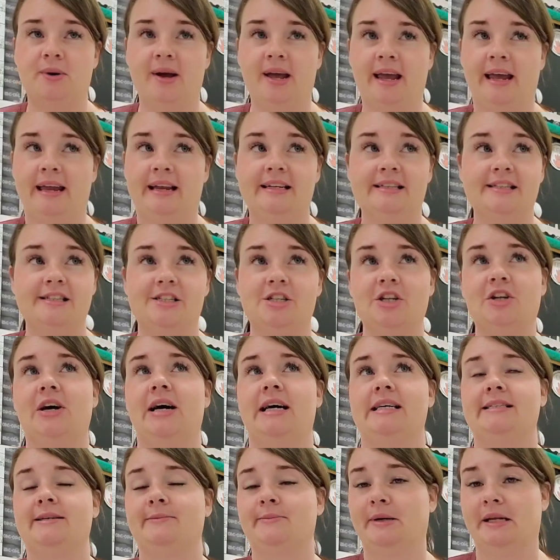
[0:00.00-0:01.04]
and it still
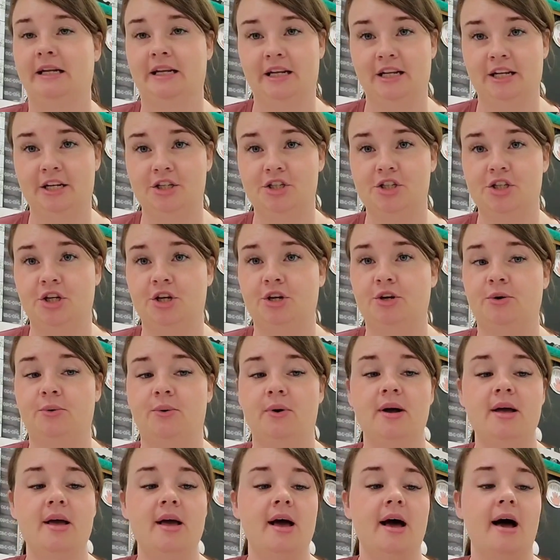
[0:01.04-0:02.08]
hasn't been an issue